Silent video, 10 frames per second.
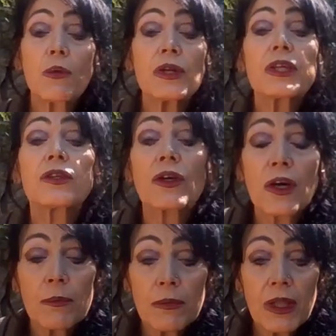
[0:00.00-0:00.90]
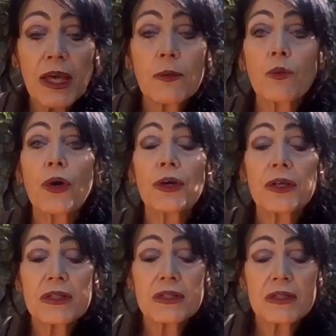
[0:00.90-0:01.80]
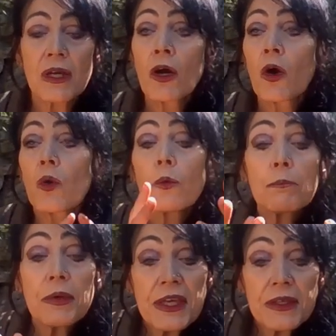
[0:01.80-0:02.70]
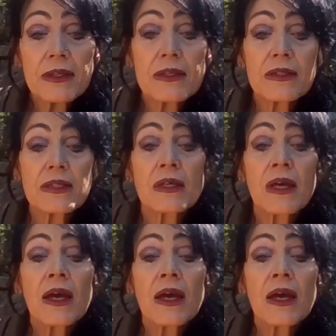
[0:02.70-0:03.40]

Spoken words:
what you term lightworkers or beacons.